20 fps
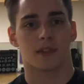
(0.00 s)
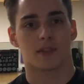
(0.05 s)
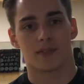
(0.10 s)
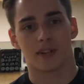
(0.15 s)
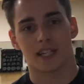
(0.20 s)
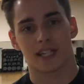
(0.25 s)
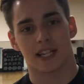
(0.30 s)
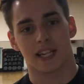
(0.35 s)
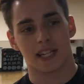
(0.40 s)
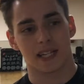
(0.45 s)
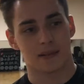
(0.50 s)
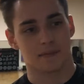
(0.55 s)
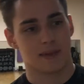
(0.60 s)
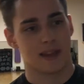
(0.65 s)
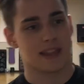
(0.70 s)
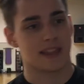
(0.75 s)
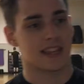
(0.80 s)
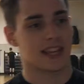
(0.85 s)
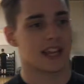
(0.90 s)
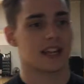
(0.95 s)
The reason it's the
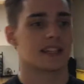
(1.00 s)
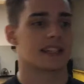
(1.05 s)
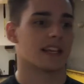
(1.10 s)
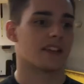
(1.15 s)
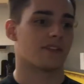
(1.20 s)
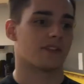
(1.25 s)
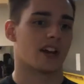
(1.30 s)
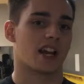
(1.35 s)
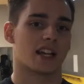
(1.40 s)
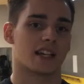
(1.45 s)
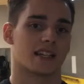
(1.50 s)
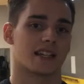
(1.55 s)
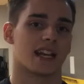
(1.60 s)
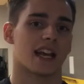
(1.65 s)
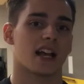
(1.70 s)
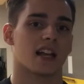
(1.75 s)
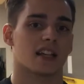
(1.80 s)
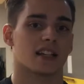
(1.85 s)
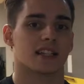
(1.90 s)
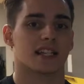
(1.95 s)
main thing I said for
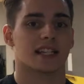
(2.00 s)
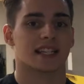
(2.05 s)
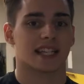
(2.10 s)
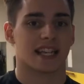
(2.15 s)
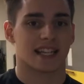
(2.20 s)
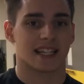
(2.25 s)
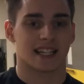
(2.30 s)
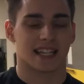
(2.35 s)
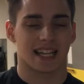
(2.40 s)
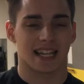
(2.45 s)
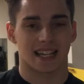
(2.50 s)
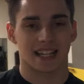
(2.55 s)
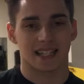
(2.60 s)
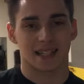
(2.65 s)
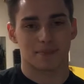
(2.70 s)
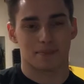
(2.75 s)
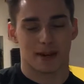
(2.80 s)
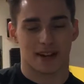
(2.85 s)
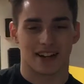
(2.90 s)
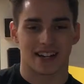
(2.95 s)
ACL is because the ACL
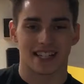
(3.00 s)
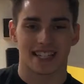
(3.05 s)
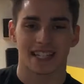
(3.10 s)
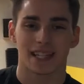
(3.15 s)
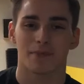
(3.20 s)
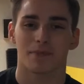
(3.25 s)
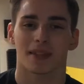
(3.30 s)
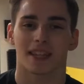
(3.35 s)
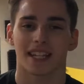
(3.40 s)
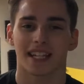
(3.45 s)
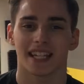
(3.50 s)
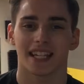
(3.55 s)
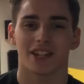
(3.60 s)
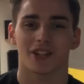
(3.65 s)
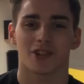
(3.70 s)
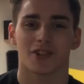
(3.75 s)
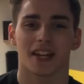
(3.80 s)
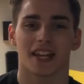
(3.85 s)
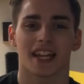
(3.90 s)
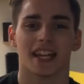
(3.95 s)
is buried deep in the knee
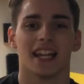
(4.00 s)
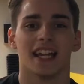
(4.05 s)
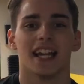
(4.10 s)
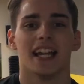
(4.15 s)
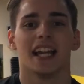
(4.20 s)
joint,